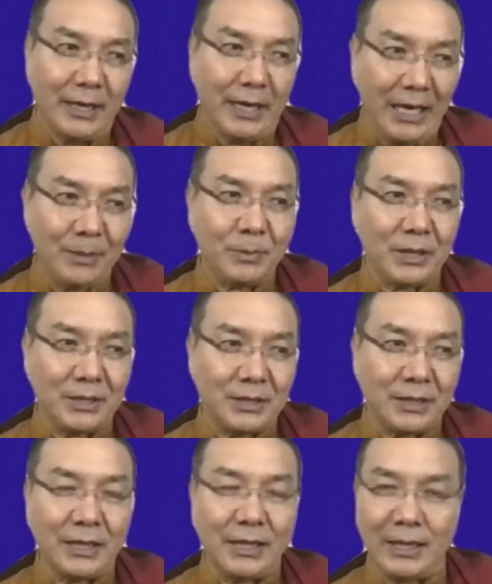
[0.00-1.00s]
I am
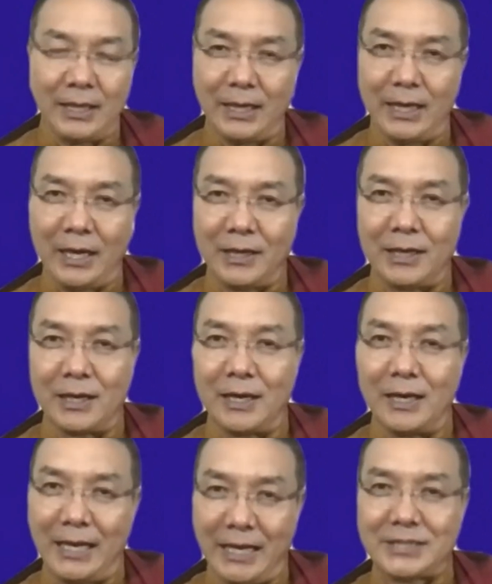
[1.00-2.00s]
getting
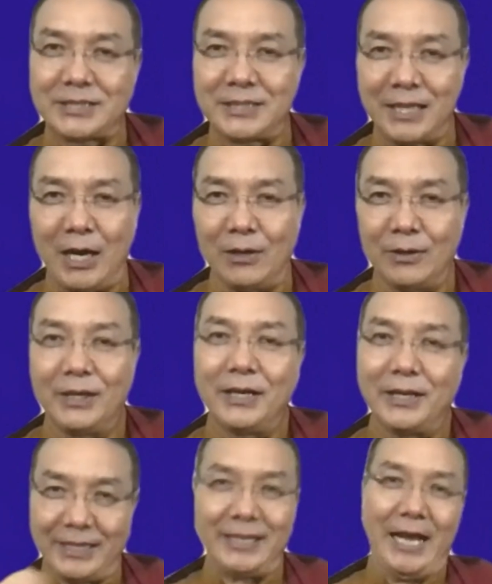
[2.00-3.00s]
anger less now
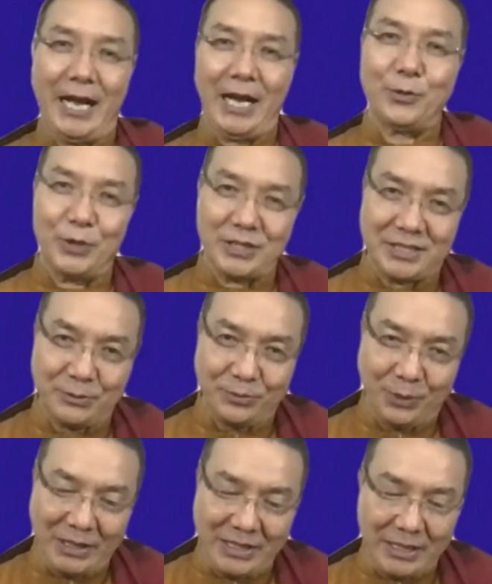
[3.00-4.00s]
than I was
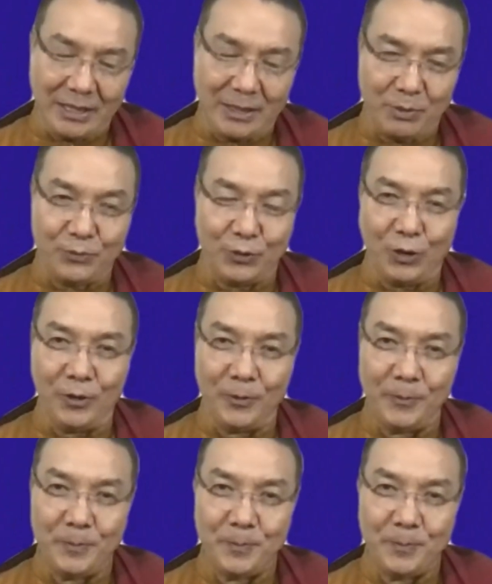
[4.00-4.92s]
1 year before.